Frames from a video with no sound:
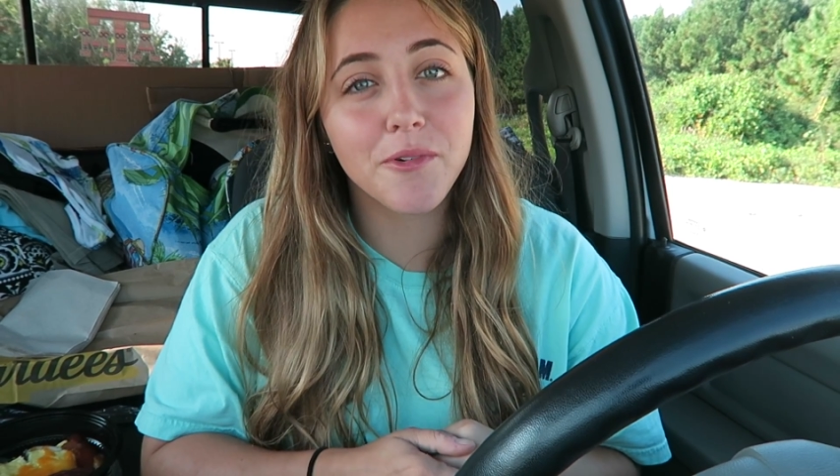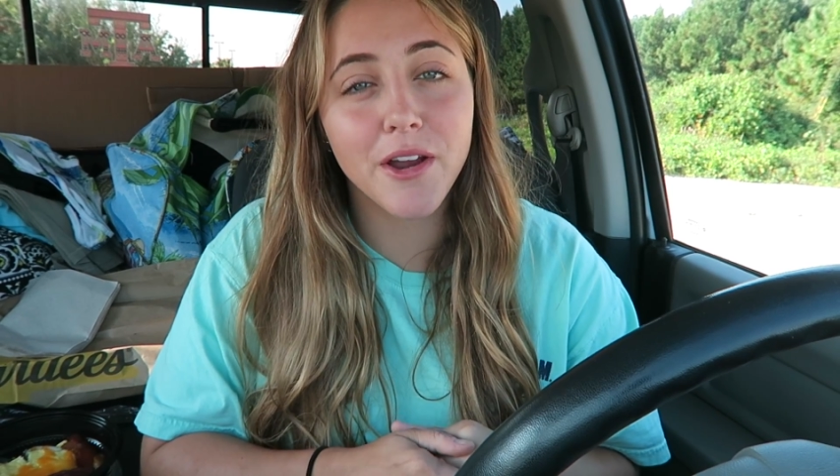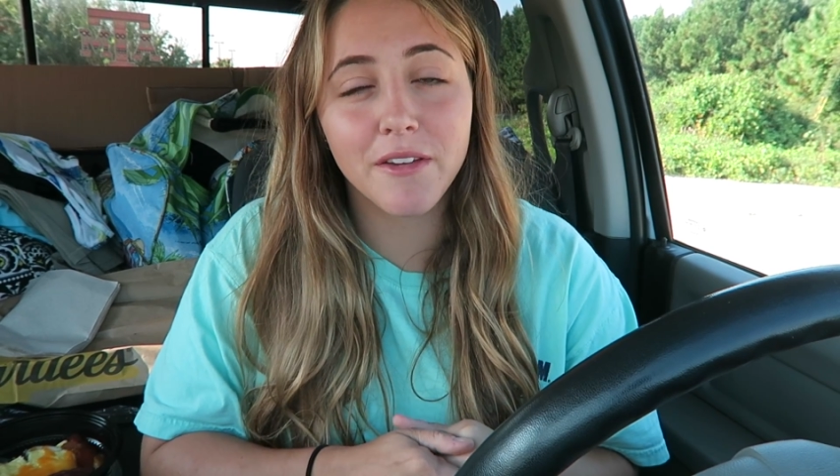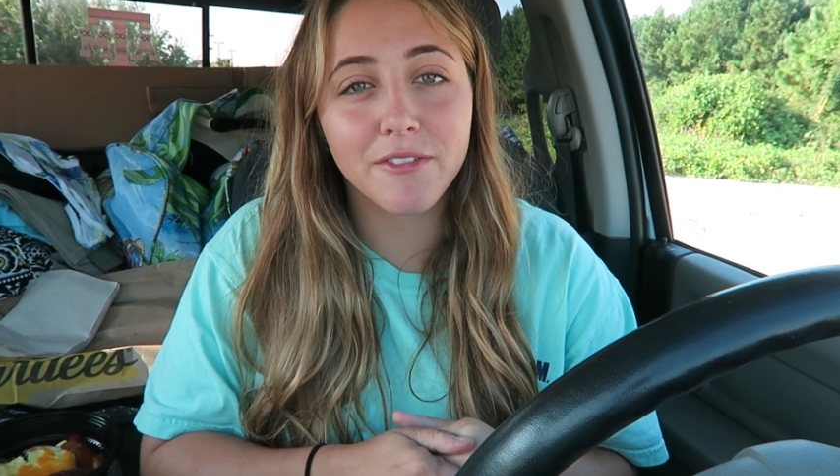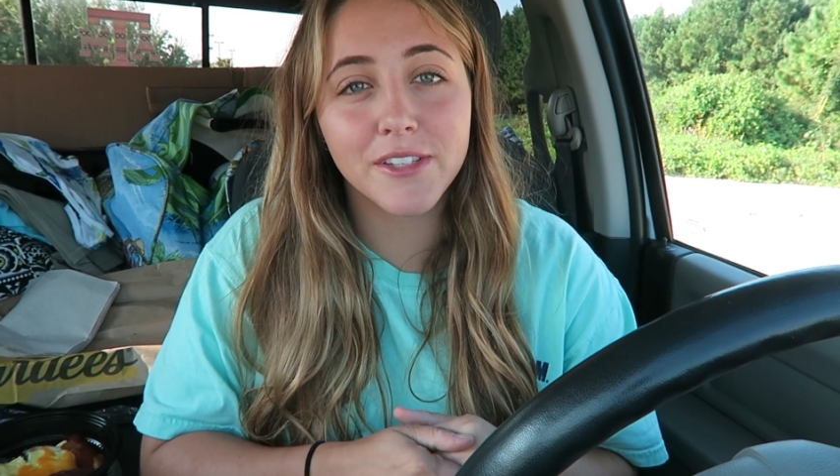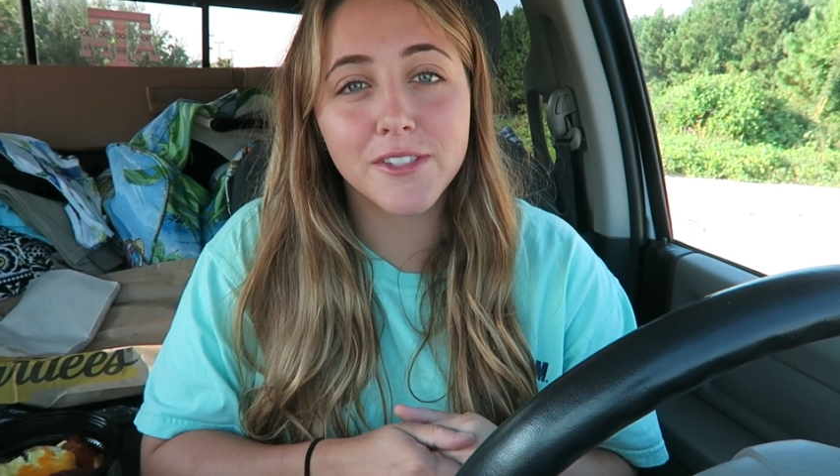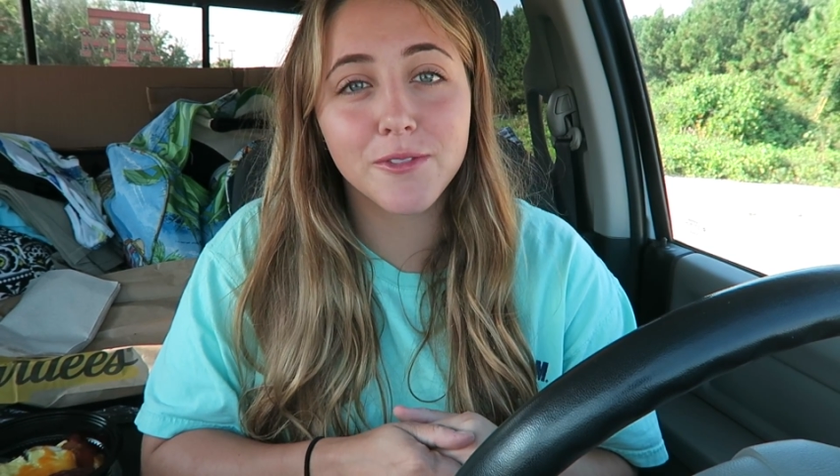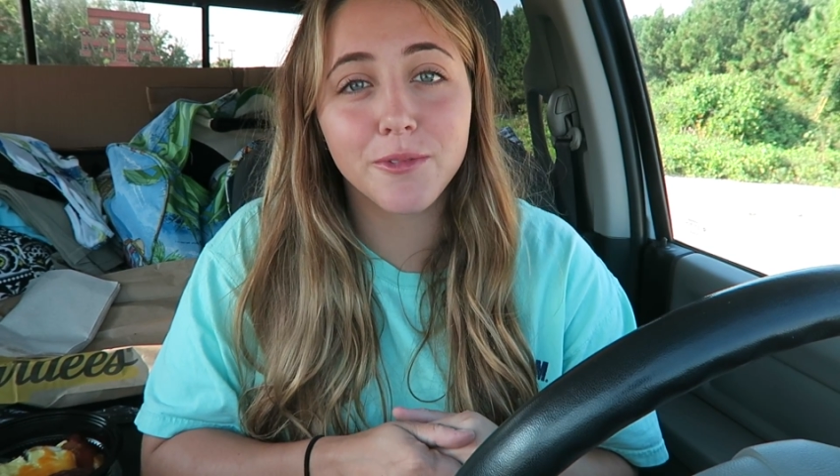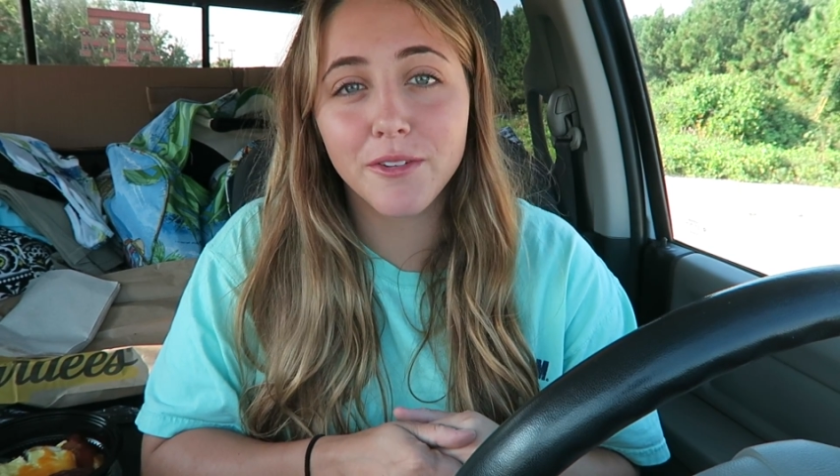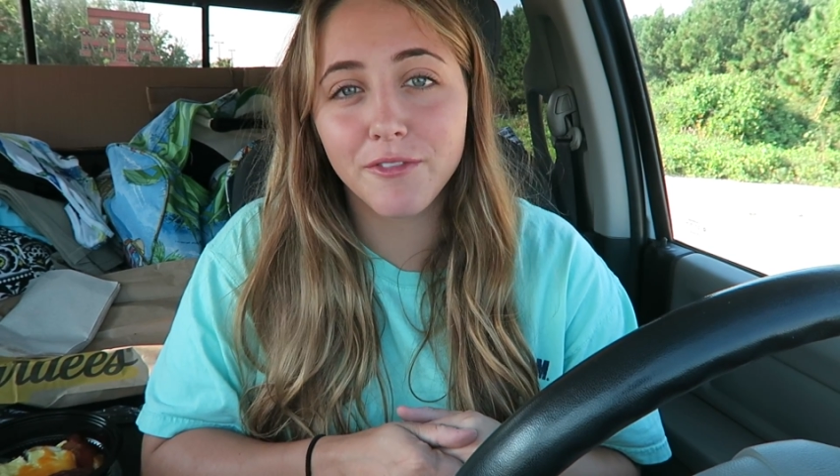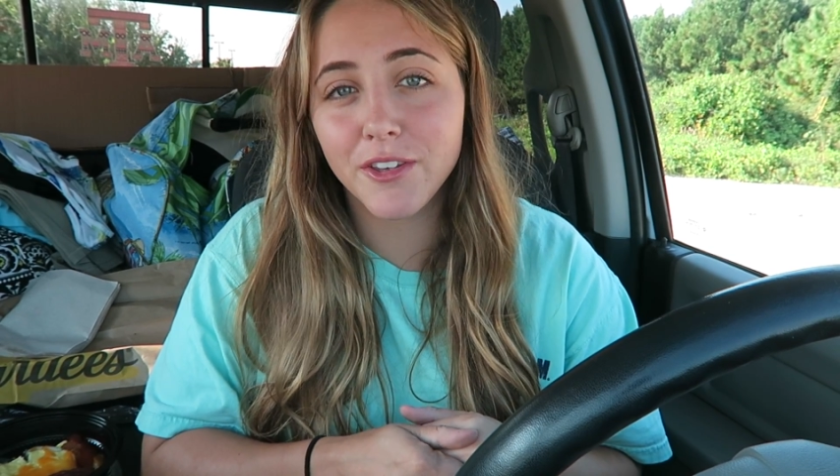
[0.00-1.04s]
breakfast
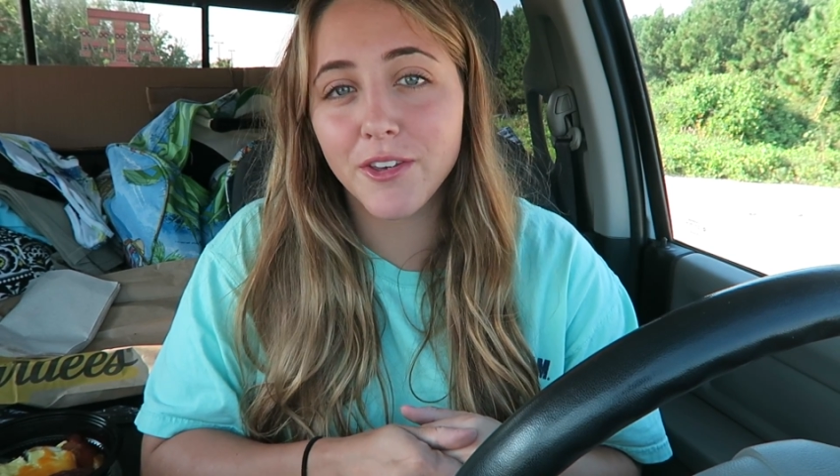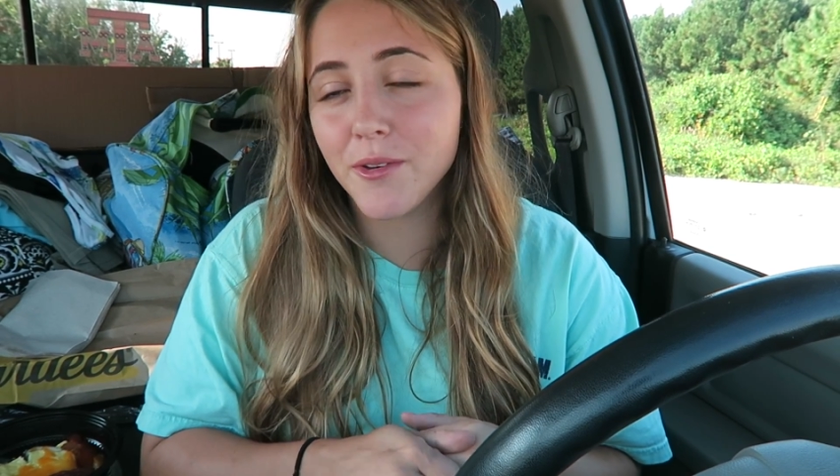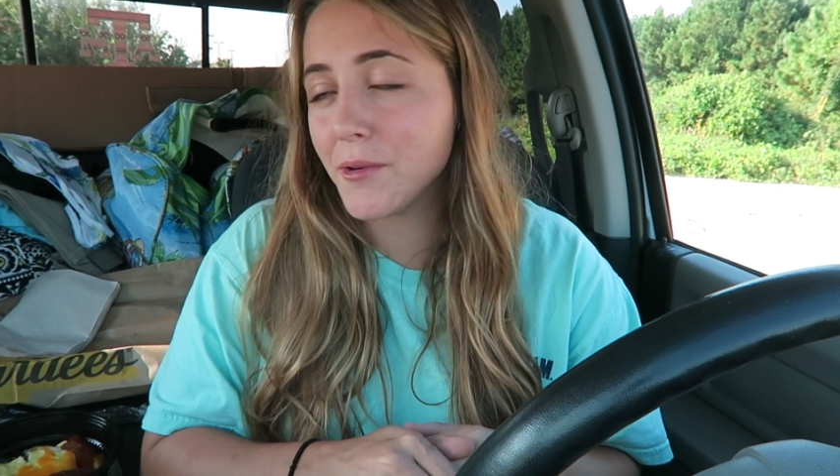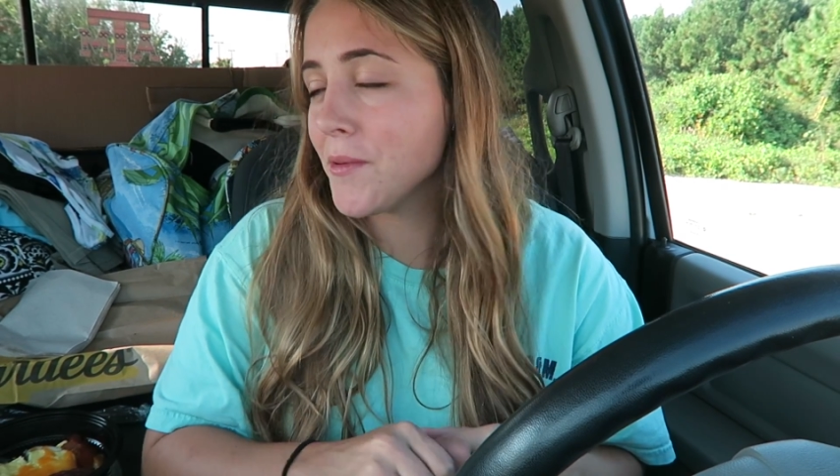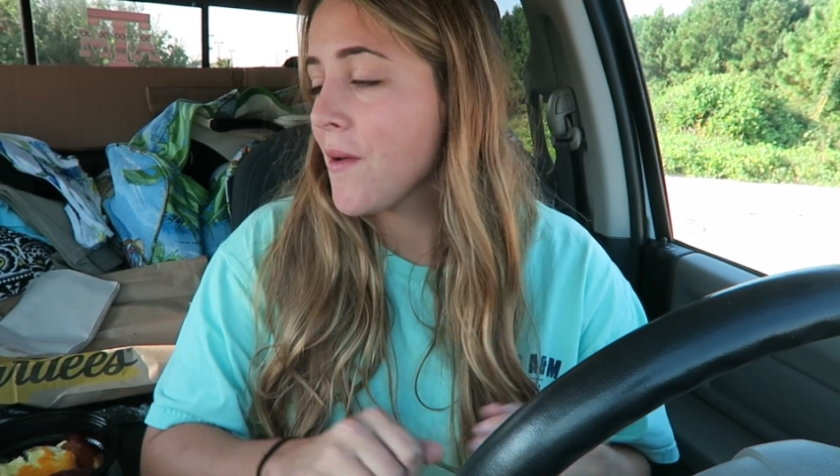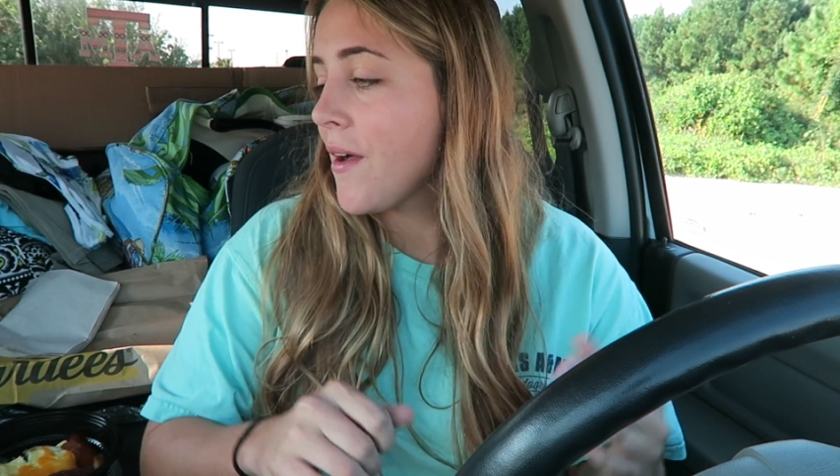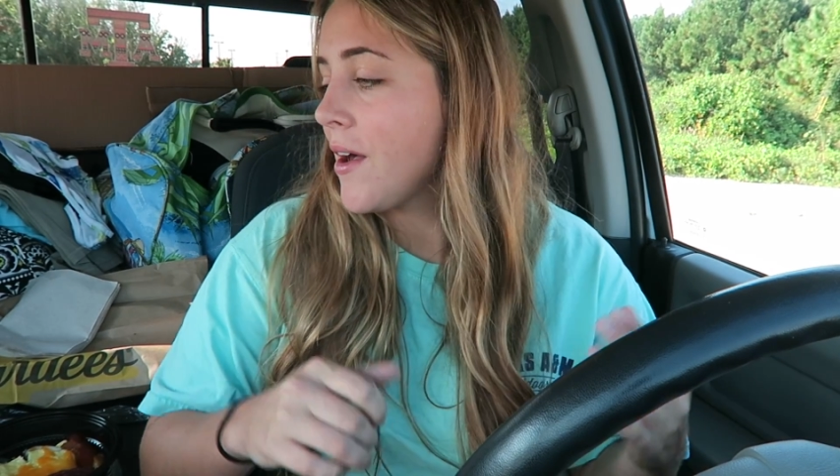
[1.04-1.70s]
review.